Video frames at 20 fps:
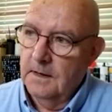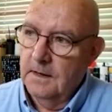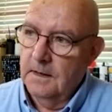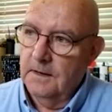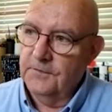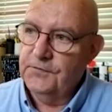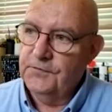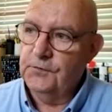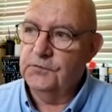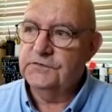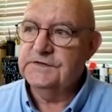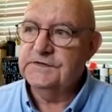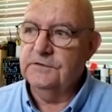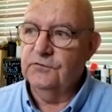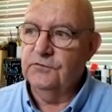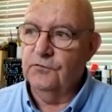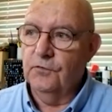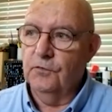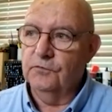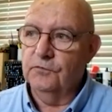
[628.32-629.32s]
a
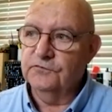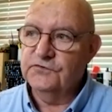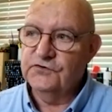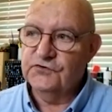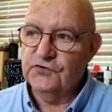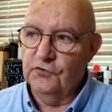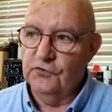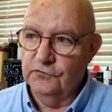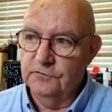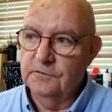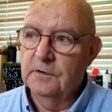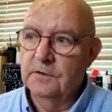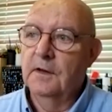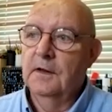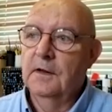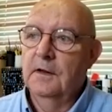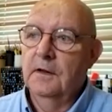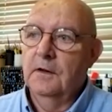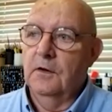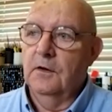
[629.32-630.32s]
13-year-old son
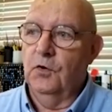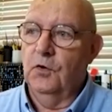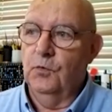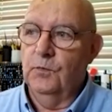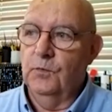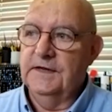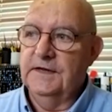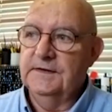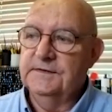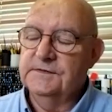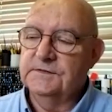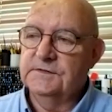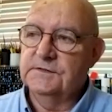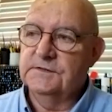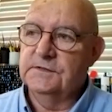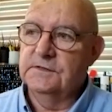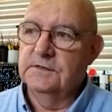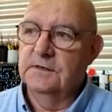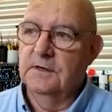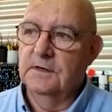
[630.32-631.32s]
who
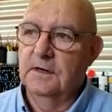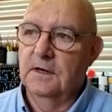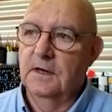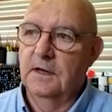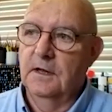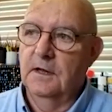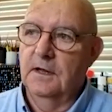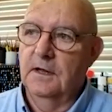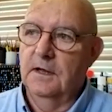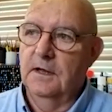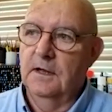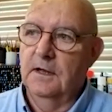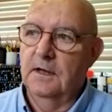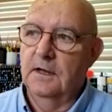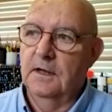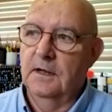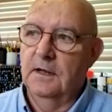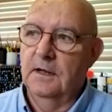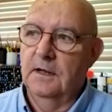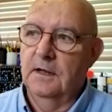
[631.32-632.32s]
is
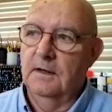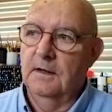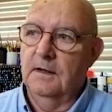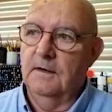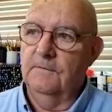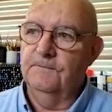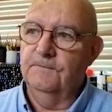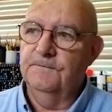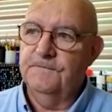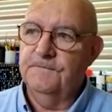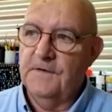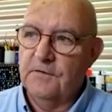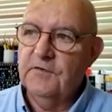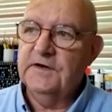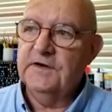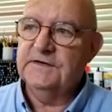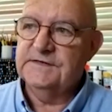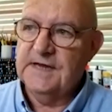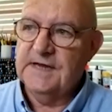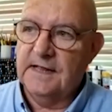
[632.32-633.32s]
a
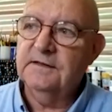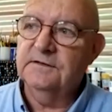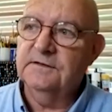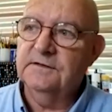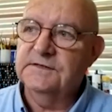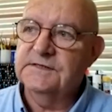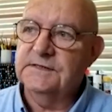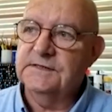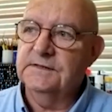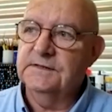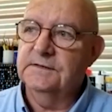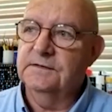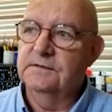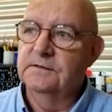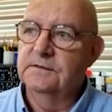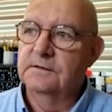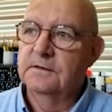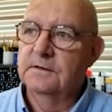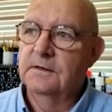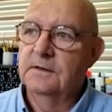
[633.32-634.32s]
very talented
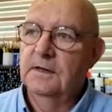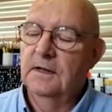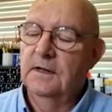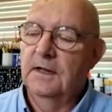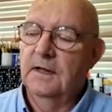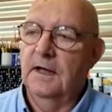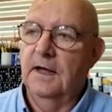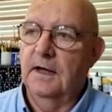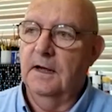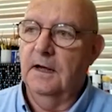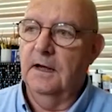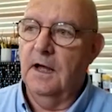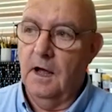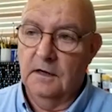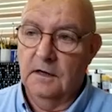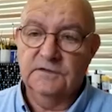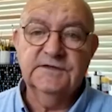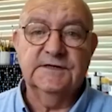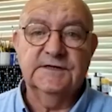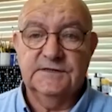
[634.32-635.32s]

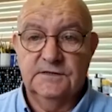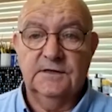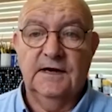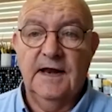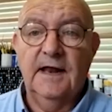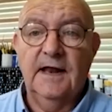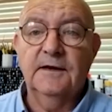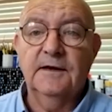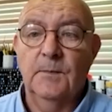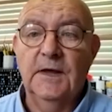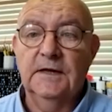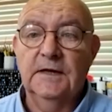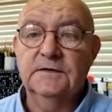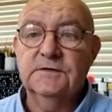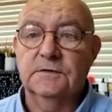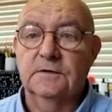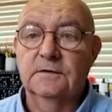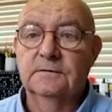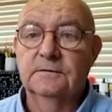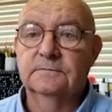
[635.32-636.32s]
artist and
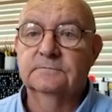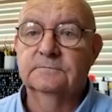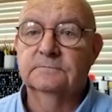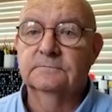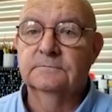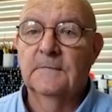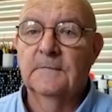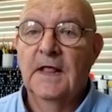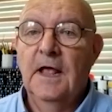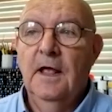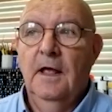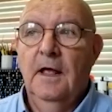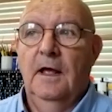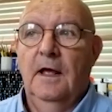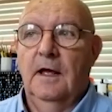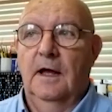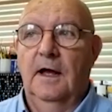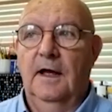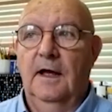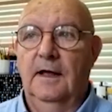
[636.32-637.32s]
animator,
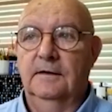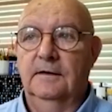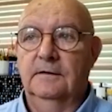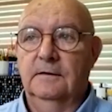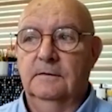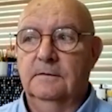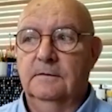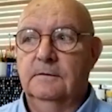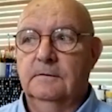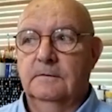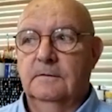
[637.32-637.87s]
and